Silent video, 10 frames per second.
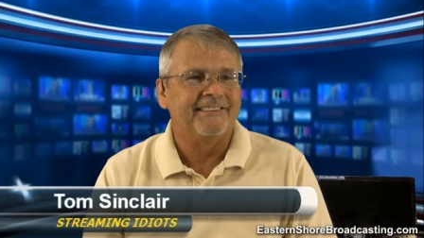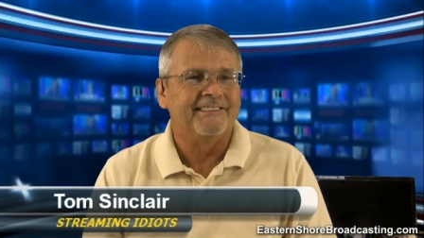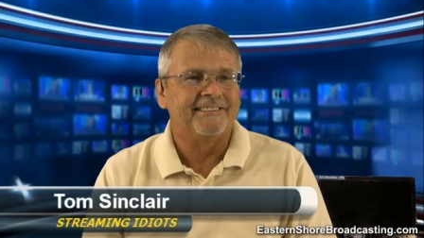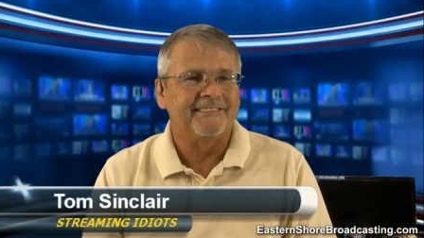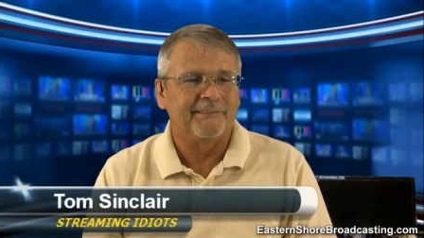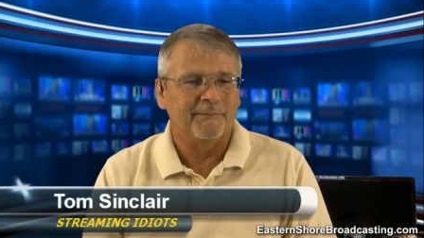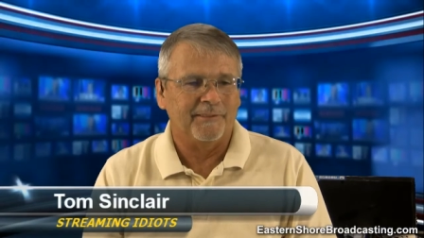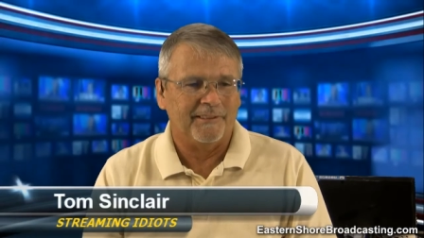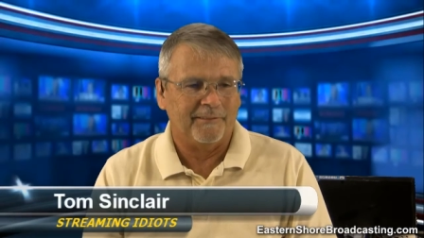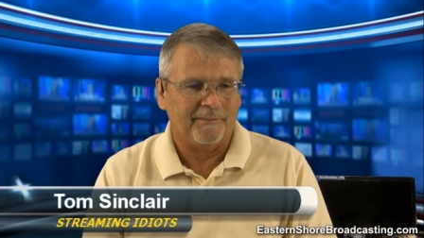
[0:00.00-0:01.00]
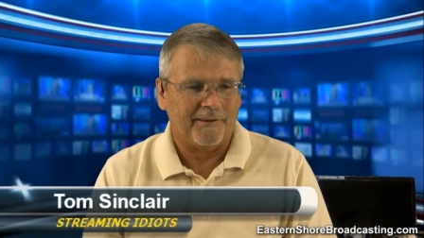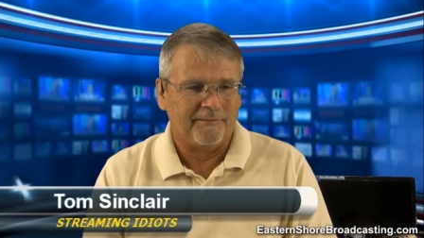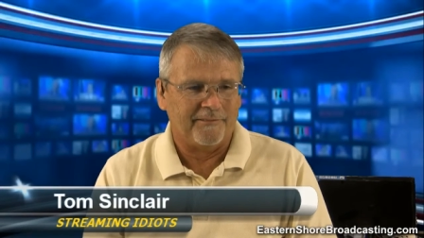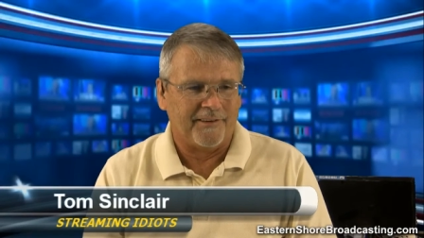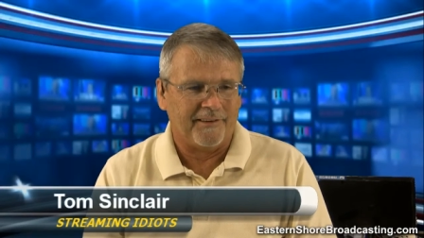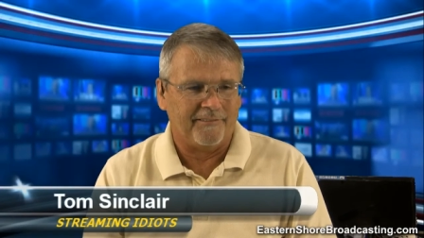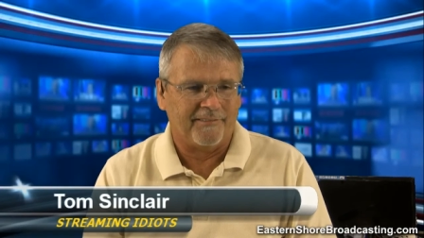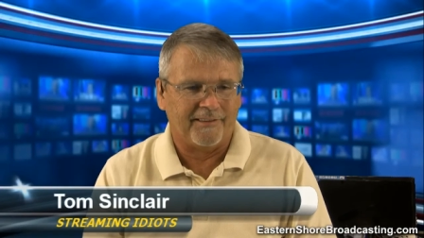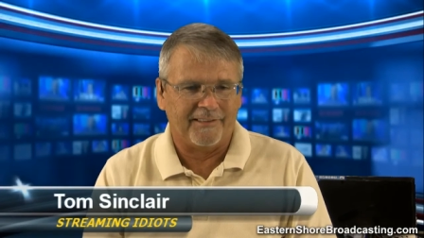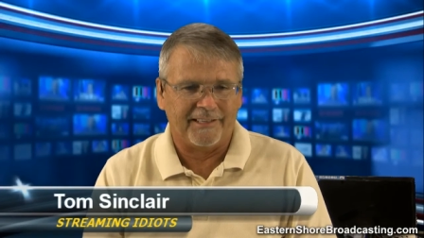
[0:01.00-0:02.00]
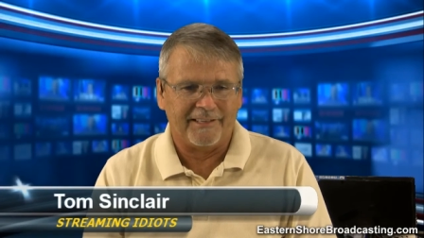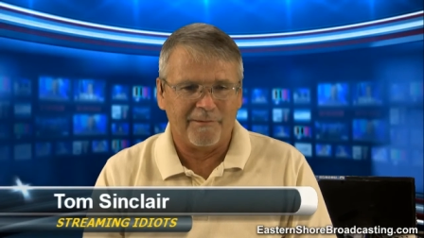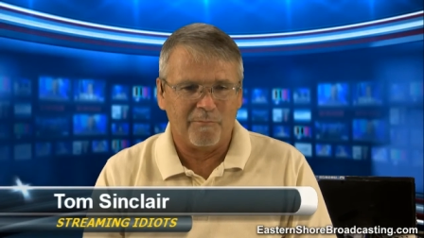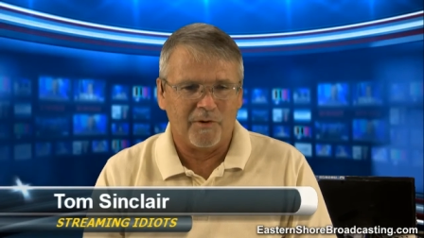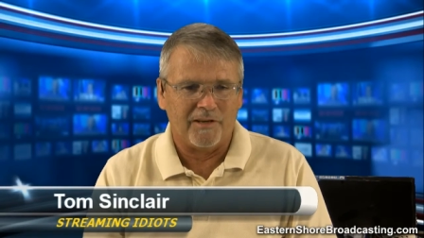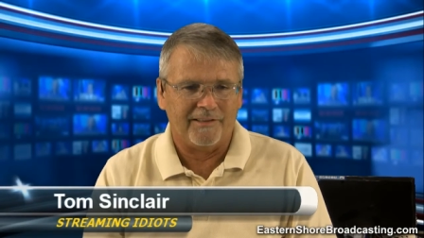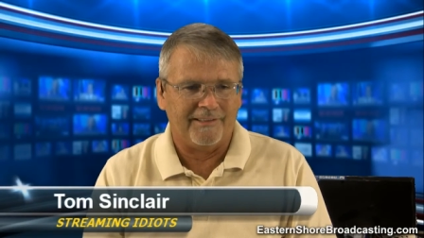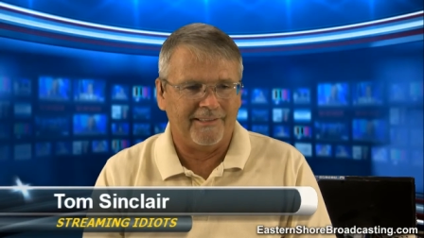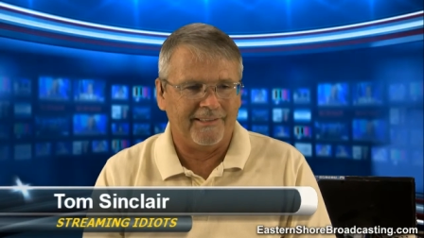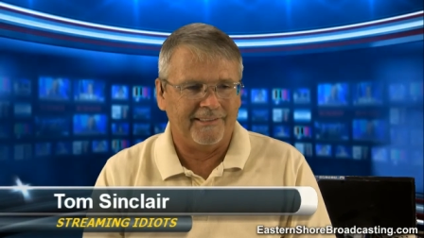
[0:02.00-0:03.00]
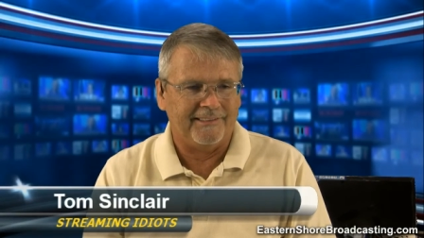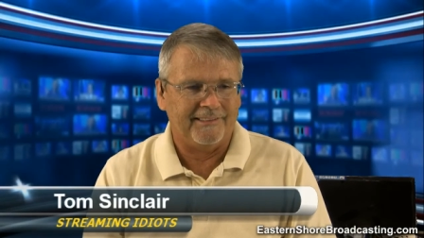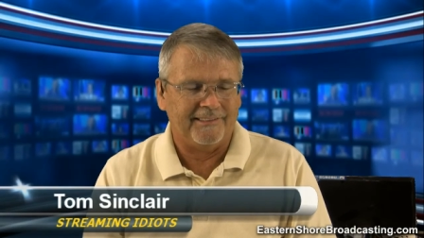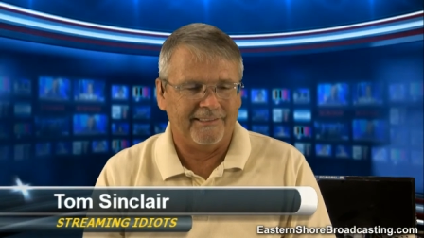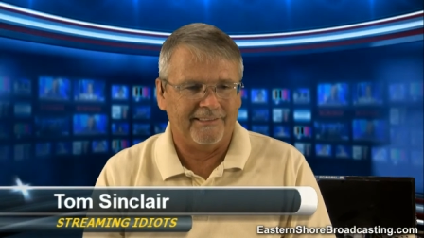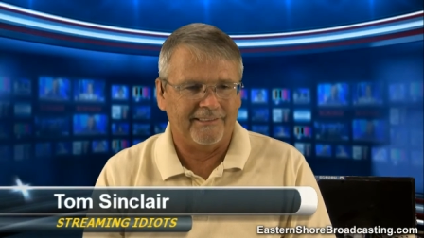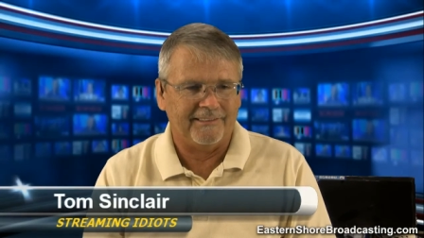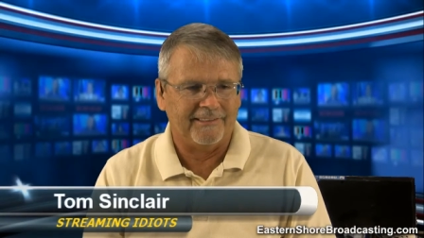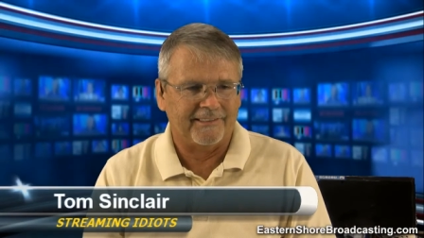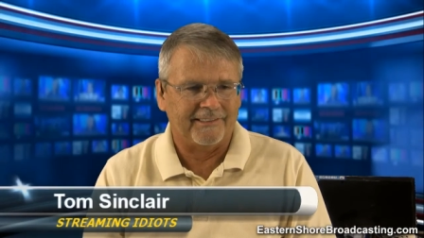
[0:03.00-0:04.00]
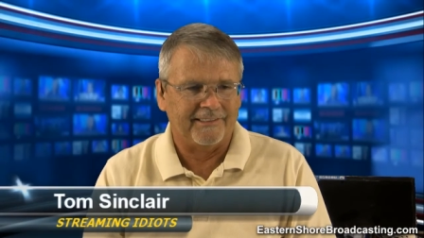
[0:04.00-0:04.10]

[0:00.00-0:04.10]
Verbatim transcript: somewhere I've clicked a button that I didn't need to click.